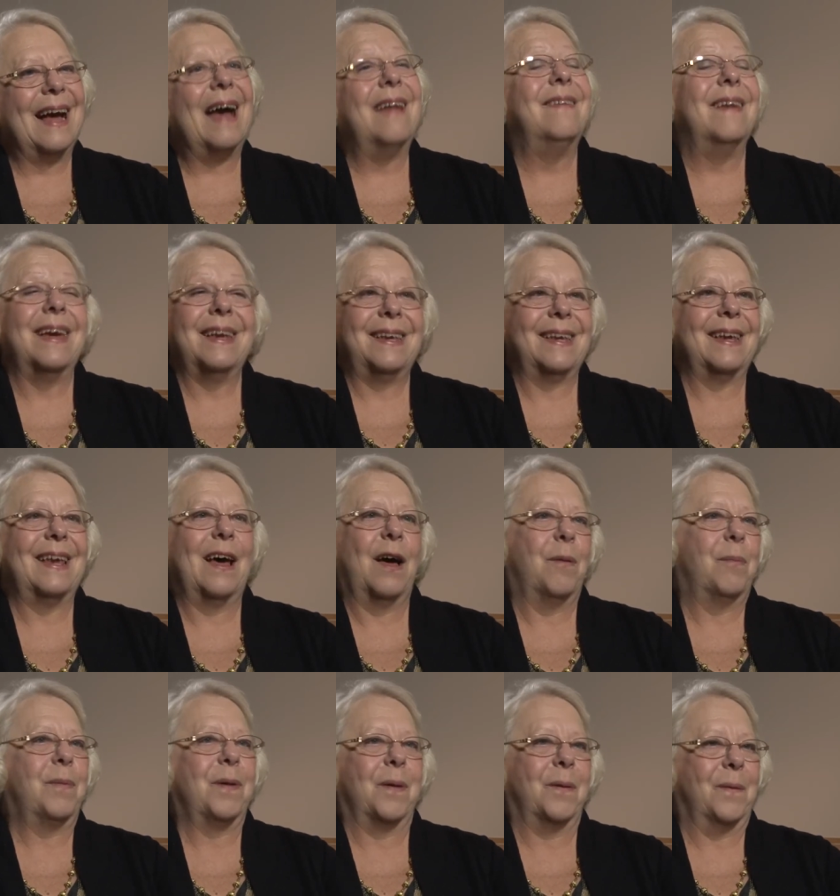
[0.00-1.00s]
And they did
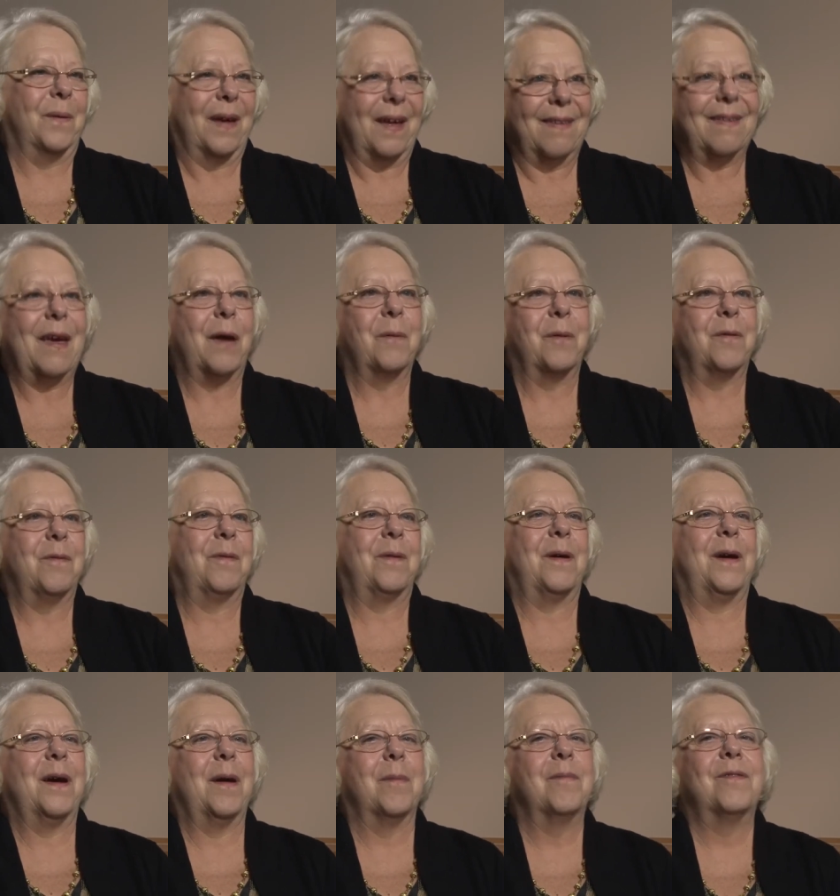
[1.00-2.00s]
help you, and they were
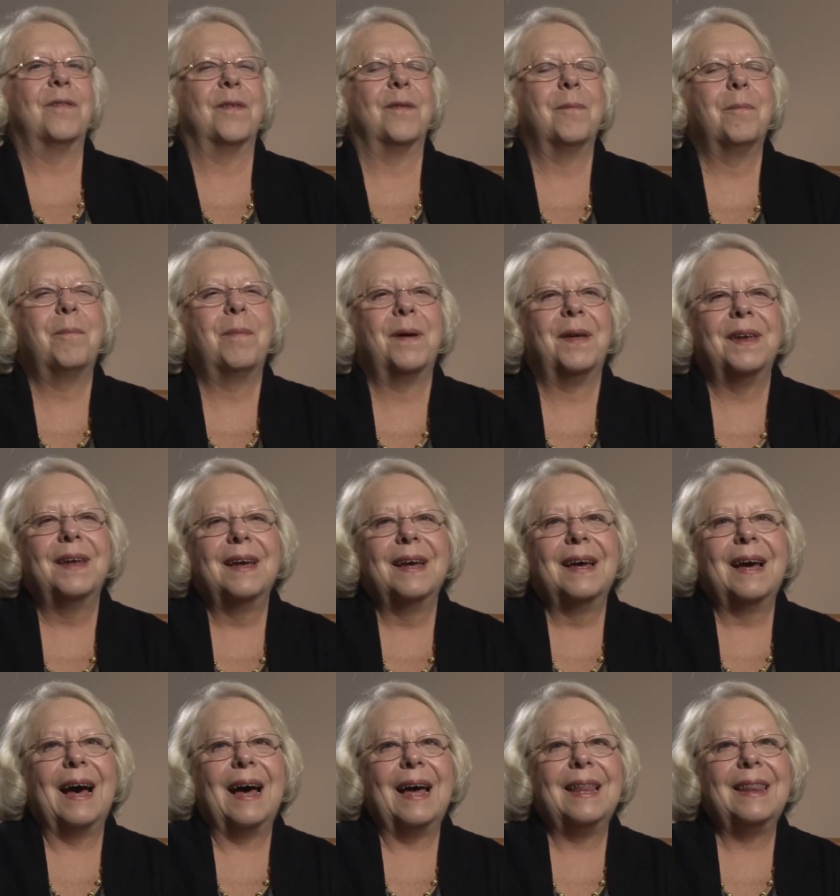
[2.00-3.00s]
very helpful. But
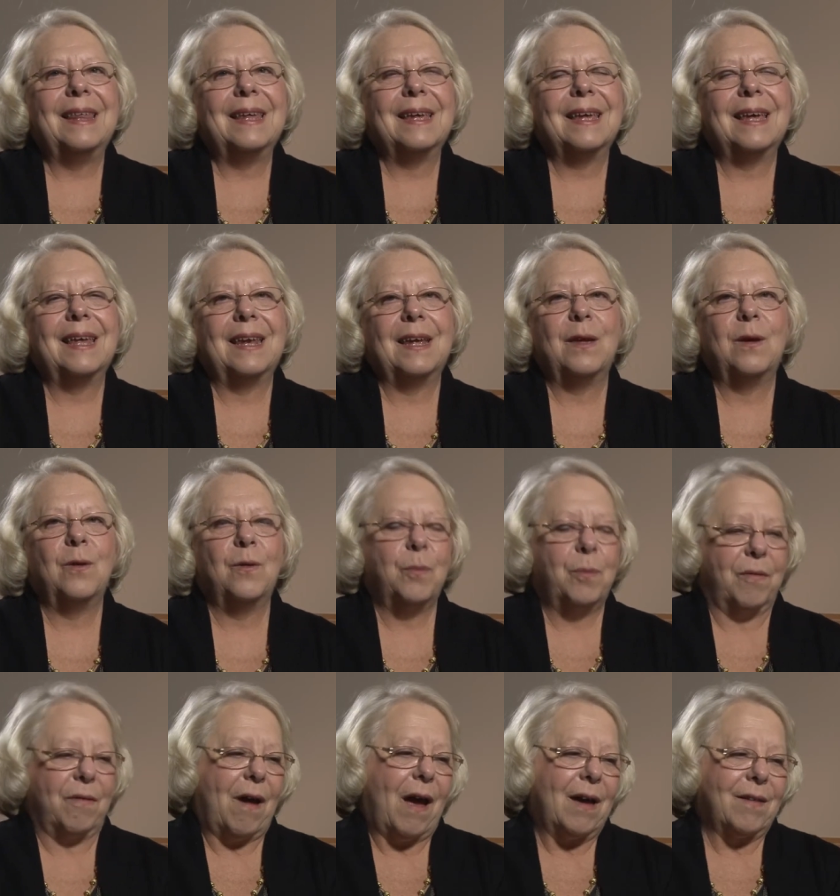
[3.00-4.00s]
I think in a
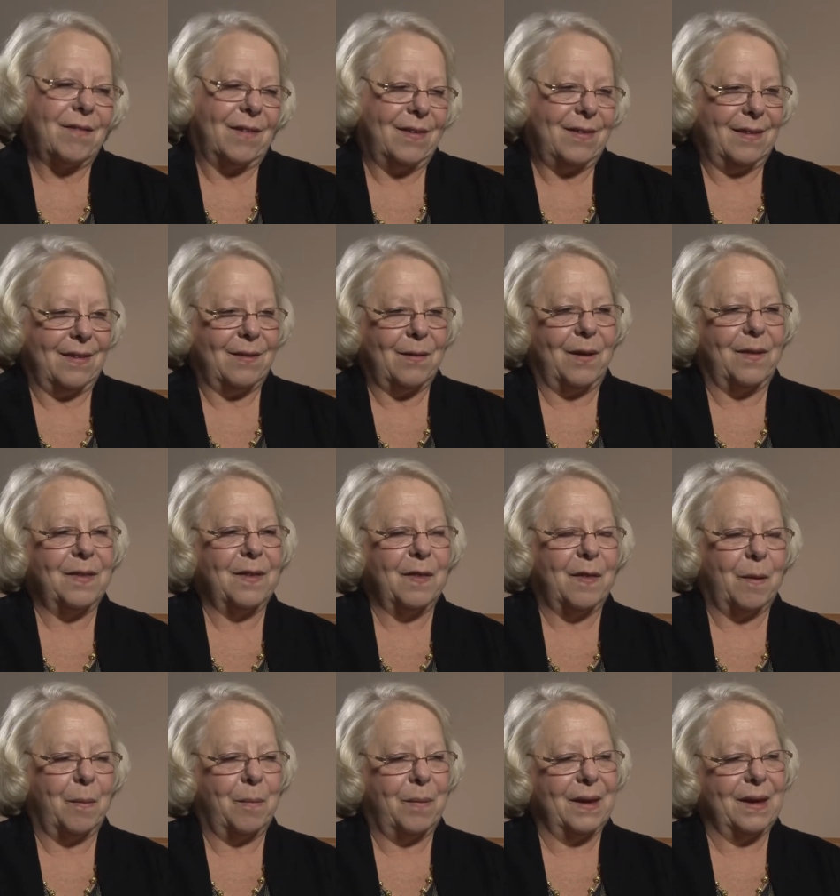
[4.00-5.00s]
huge bureaucracy, so I
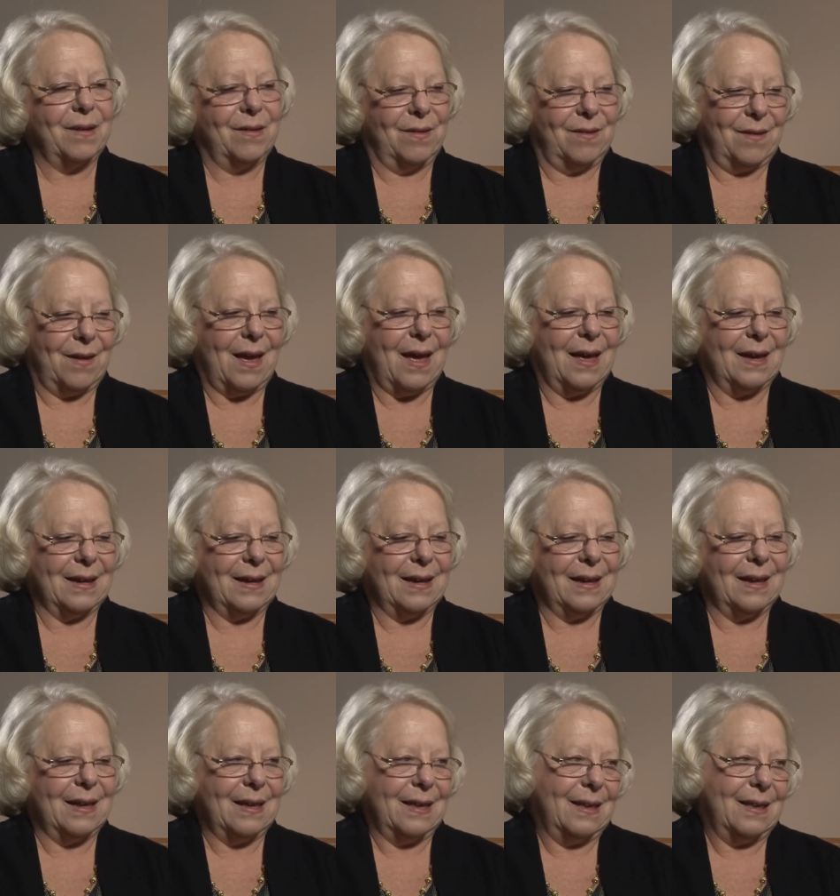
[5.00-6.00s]
think the biggest shock
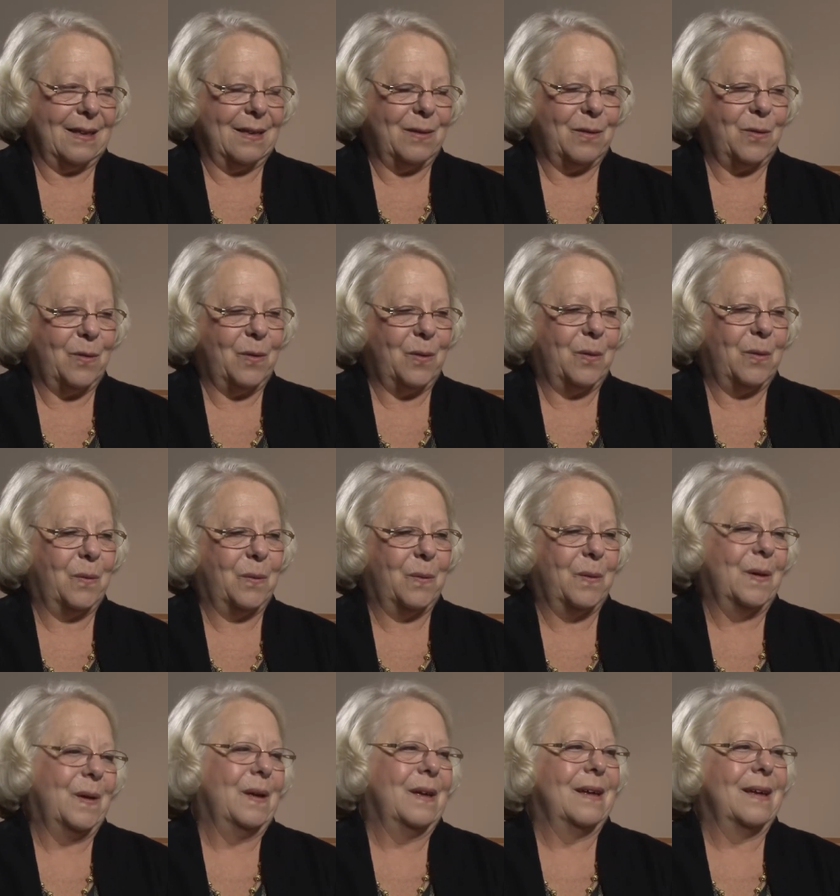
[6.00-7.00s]
is to
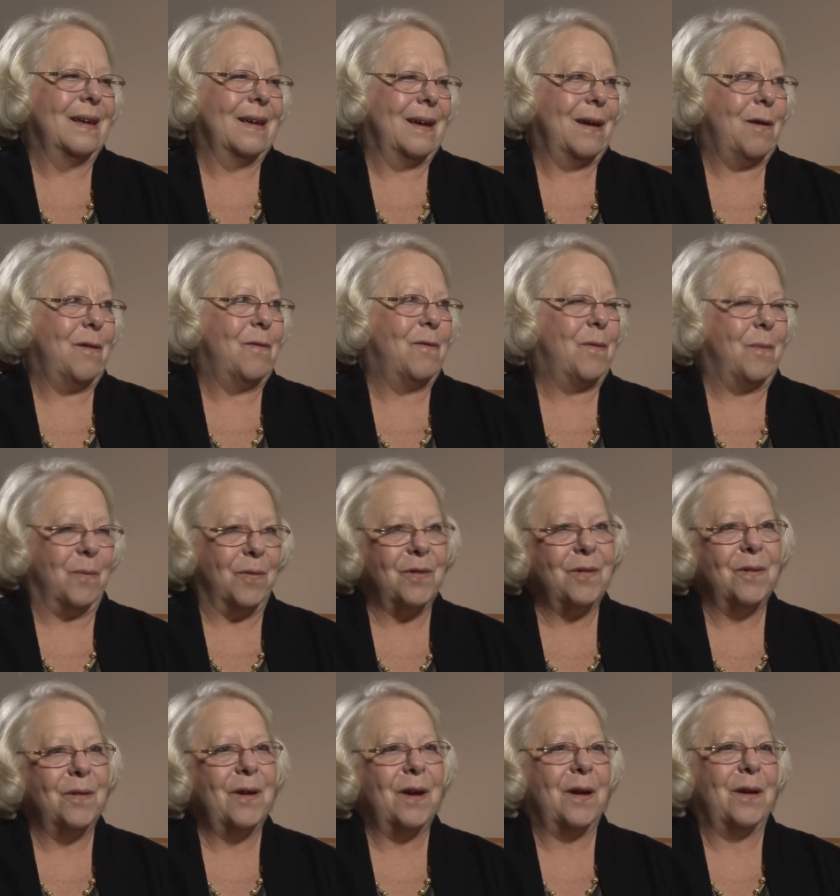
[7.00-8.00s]
go from
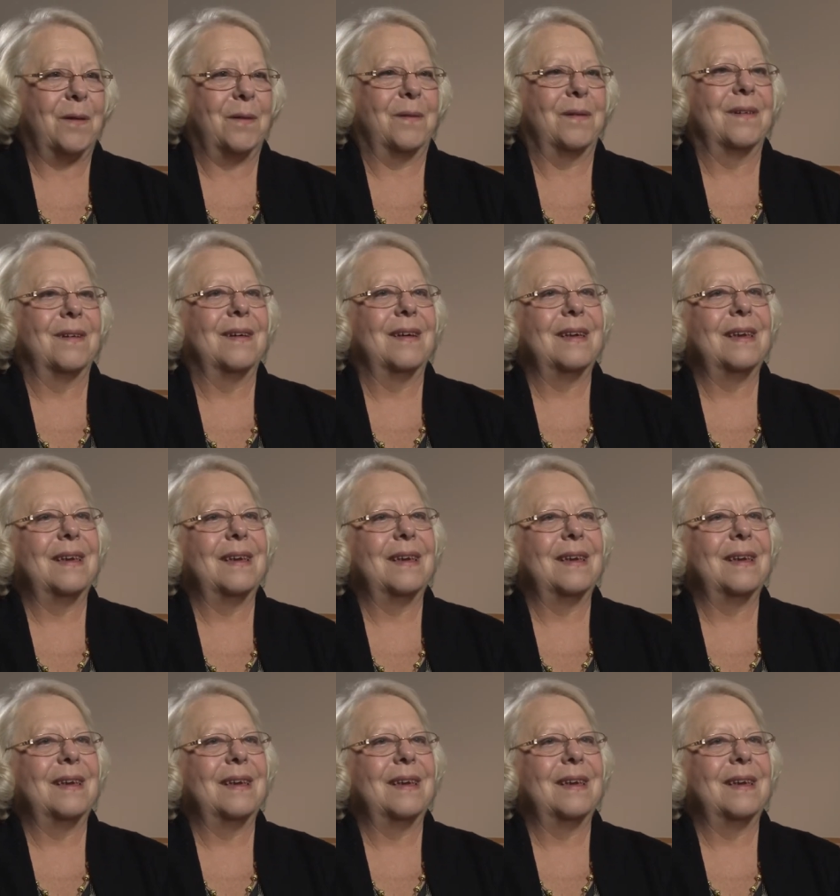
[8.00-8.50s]
Trudeau